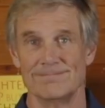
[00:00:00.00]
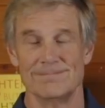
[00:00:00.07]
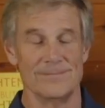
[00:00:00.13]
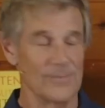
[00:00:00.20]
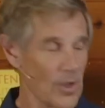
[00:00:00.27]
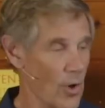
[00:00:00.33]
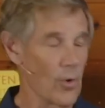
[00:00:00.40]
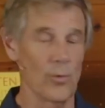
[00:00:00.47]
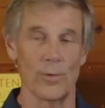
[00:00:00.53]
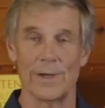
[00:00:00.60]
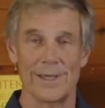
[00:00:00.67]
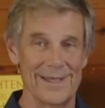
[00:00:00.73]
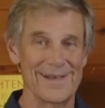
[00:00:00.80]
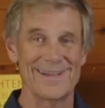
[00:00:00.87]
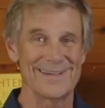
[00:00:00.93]
No,
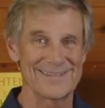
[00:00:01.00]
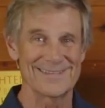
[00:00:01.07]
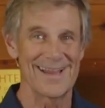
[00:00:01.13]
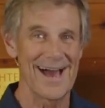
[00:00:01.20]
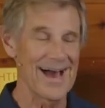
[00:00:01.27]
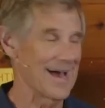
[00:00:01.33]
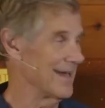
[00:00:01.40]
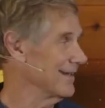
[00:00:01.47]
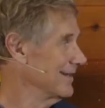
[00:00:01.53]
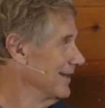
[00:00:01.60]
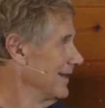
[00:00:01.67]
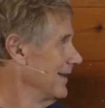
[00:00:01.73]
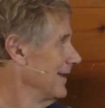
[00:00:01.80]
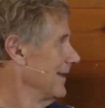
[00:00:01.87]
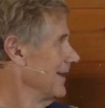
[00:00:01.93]
it is not.
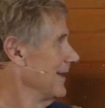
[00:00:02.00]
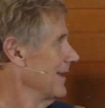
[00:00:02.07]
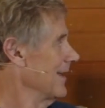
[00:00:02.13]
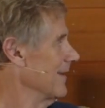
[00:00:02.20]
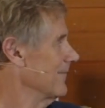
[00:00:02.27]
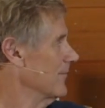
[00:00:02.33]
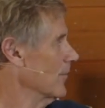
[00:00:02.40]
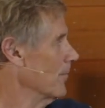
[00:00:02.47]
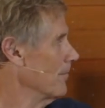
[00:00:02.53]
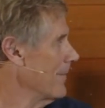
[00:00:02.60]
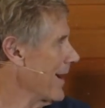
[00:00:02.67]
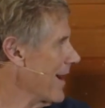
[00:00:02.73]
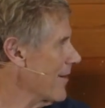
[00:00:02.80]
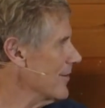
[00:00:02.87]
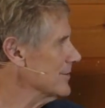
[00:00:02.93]
If your
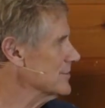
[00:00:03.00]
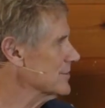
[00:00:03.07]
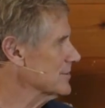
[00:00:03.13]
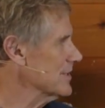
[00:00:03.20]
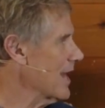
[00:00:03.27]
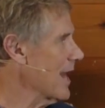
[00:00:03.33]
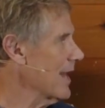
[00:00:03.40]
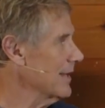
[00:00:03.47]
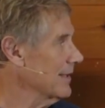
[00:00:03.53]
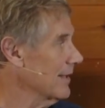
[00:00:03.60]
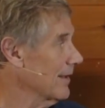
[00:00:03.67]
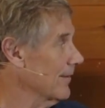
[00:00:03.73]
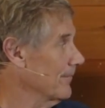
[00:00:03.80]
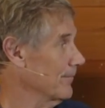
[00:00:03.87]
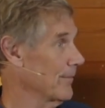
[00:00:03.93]
marriage is not
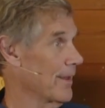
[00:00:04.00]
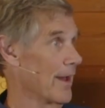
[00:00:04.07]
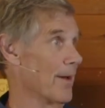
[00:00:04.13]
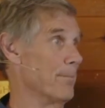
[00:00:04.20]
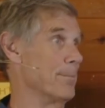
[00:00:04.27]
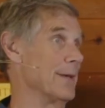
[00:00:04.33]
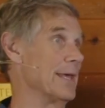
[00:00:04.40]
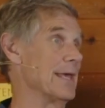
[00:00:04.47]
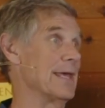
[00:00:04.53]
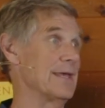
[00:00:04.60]
a B